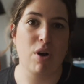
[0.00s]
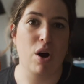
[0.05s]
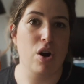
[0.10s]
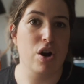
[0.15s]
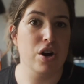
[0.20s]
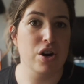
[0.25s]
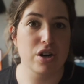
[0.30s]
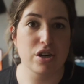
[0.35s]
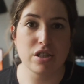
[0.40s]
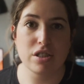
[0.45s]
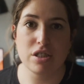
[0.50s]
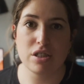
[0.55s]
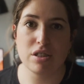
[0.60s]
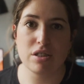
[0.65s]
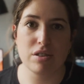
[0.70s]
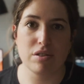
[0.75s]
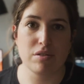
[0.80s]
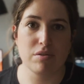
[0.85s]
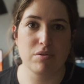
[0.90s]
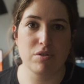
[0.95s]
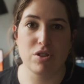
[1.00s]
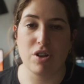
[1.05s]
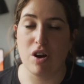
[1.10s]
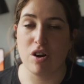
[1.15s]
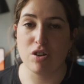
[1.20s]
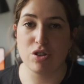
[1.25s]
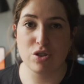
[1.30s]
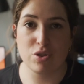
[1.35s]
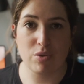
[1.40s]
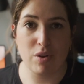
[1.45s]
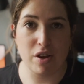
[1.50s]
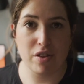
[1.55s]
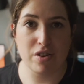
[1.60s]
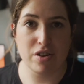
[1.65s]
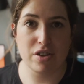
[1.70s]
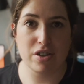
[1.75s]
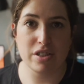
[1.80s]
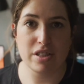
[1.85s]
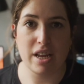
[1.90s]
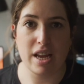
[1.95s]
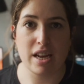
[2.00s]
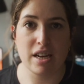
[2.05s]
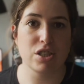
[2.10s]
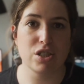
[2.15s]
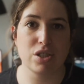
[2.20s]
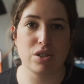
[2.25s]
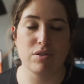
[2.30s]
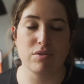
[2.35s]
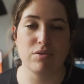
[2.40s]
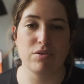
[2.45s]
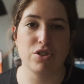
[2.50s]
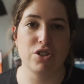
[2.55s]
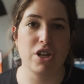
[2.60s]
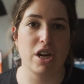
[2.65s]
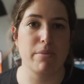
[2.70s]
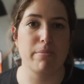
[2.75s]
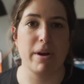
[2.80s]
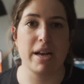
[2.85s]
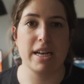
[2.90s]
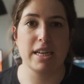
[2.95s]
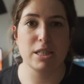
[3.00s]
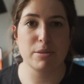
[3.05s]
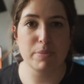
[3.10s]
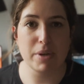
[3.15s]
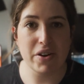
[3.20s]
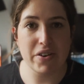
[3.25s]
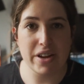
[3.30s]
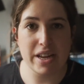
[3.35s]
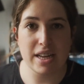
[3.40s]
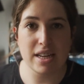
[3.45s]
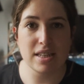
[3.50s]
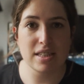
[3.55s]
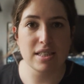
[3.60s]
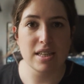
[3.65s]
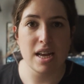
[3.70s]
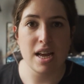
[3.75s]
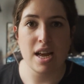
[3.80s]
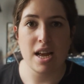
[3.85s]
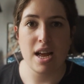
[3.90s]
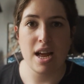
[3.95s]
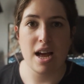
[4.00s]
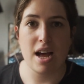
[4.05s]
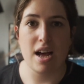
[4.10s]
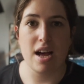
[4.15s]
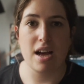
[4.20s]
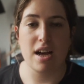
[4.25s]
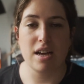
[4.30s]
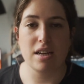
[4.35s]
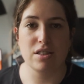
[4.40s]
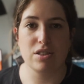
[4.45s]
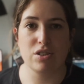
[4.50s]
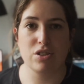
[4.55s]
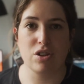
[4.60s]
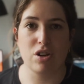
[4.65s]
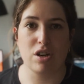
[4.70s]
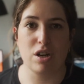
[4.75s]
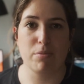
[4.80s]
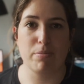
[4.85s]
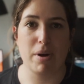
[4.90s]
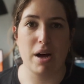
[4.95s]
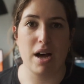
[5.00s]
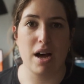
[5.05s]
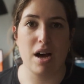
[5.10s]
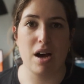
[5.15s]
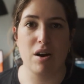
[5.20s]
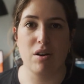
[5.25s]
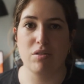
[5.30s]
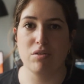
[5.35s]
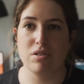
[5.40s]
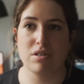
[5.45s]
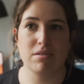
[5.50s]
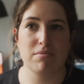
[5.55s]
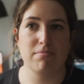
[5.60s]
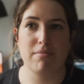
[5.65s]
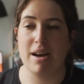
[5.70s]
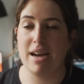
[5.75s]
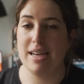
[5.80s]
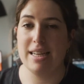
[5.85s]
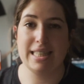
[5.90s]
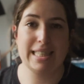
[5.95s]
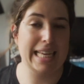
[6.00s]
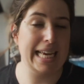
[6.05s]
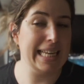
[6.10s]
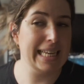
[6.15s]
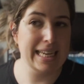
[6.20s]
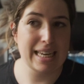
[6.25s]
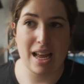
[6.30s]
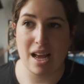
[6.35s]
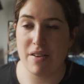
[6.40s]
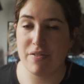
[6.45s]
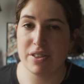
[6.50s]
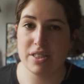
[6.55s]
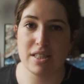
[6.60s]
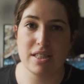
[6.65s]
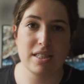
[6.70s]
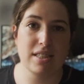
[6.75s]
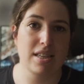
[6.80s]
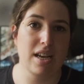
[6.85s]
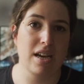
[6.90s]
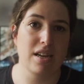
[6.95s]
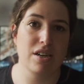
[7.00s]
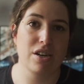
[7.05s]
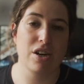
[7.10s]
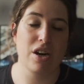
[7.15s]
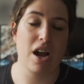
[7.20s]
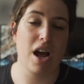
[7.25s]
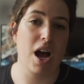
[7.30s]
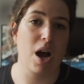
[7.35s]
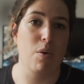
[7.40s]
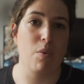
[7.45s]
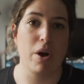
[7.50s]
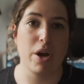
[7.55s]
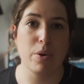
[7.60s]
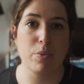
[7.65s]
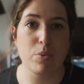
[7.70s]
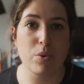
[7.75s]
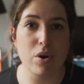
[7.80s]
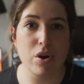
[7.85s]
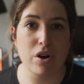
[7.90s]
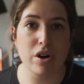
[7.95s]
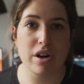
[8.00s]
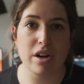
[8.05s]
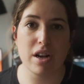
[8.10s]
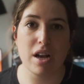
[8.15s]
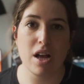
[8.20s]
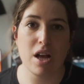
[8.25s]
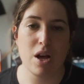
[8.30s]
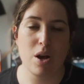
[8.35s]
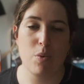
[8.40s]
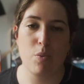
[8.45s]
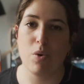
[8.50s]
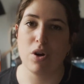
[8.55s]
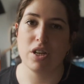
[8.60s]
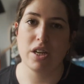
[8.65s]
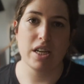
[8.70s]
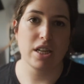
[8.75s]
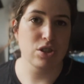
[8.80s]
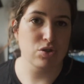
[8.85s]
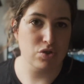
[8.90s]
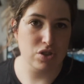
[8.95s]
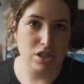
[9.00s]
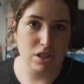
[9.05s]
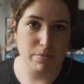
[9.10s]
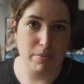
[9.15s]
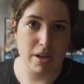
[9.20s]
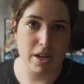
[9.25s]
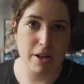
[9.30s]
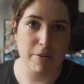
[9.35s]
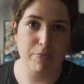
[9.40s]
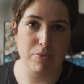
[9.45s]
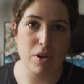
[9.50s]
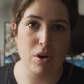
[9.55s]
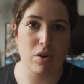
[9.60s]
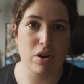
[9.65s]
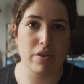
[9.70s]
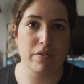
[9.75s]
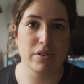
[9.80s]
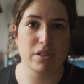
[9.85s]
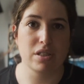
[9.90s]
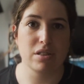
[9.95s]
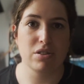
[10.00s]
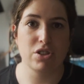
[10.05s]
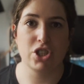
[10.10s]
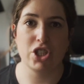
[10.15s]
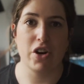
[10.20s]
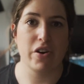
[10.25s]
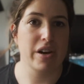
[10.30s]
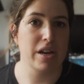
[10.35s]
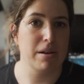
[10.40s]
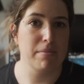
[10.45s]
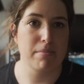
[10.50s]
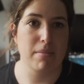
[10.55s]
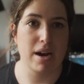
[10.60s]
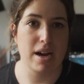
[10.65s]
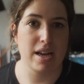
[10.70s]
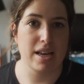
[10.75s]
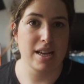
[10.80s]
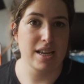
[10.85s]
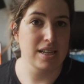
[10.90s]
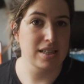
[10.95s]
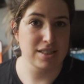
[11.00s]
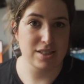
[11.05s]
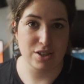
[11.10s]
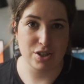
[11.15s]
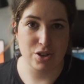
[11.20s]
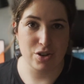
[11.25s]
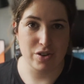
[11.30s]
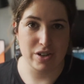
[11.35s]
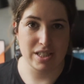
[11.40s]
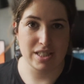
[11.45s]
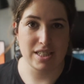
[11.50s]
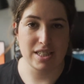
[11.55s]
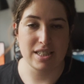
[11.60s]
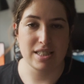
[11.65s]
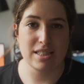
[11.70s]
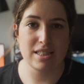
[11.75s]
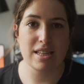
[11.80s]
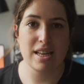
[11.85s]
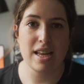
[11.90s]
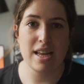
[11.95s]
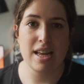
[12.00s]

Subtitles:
urge to talk to others and to share my experience, to talk about my daily life as a designer, how I work, what interests me, or even sharing my insecurities.